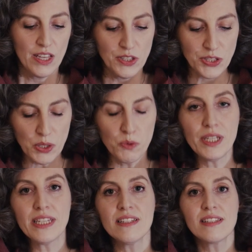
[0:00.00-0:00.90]
So
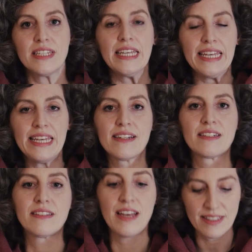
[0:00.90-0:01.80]
we can see
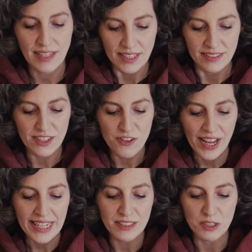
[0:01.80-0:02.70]
here that the
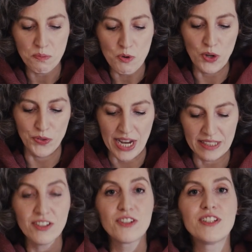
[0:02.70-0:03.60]
created
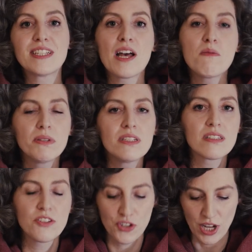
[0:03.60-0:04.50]
product resembles
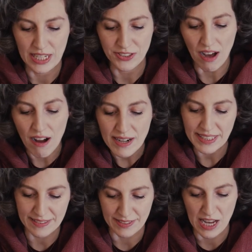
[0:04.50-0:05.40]
the child
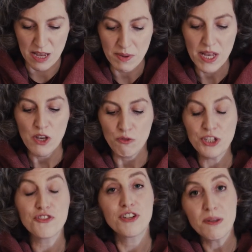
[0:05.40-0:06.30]
archetype,
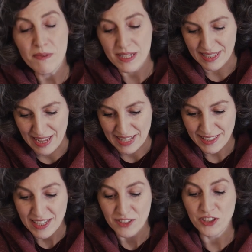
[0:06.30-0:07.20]
which
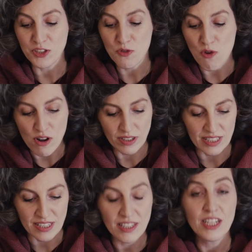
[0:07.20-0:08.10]
represents the
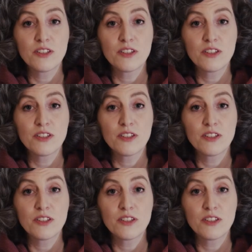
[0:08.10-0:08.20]
strongest,